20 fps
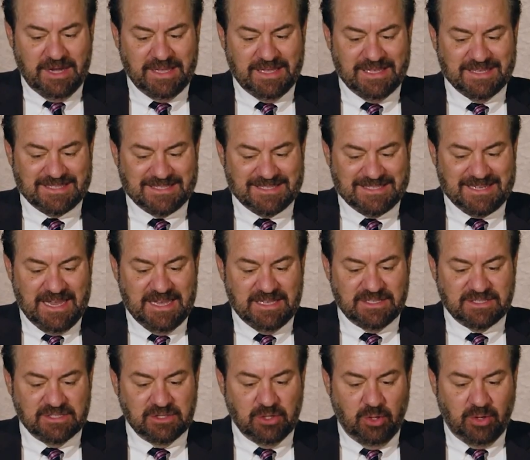to get
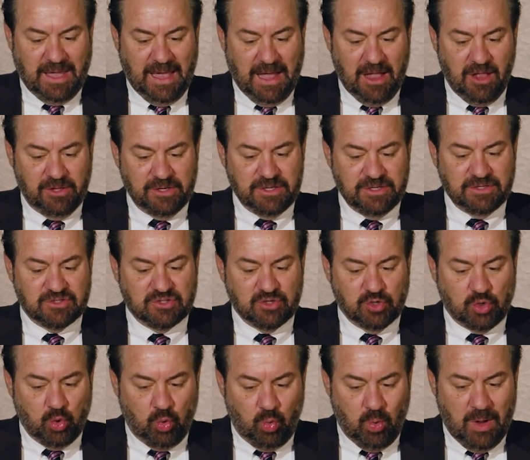states and localities to
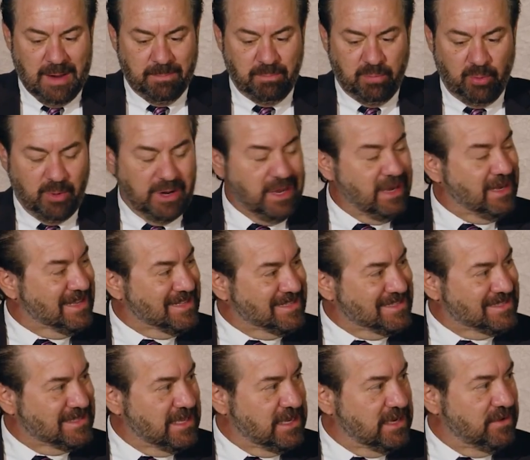cooperate
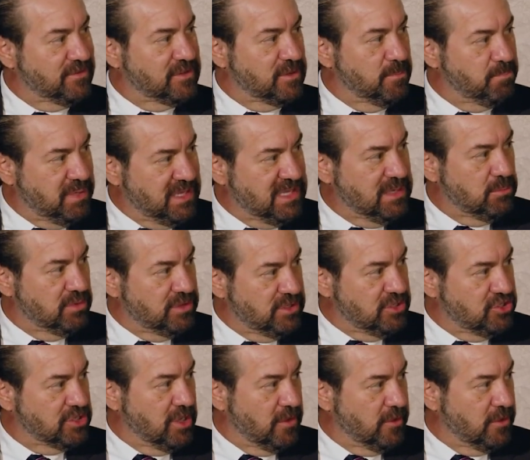instead of compete with
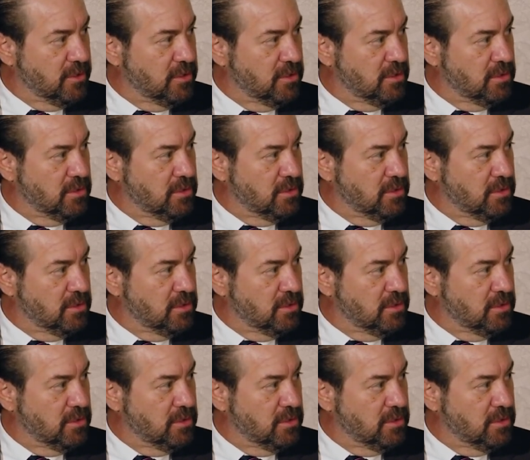each other?